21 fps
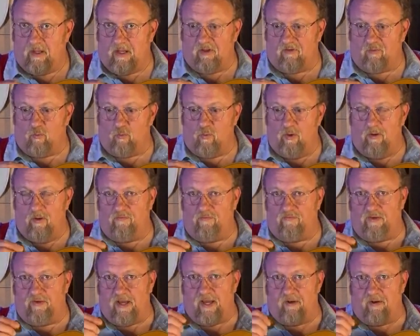it's real
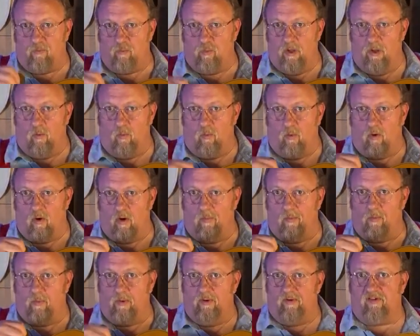fat and real warm
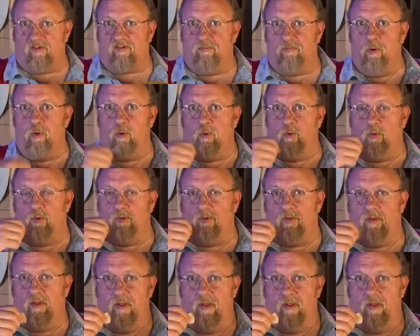and real smooth.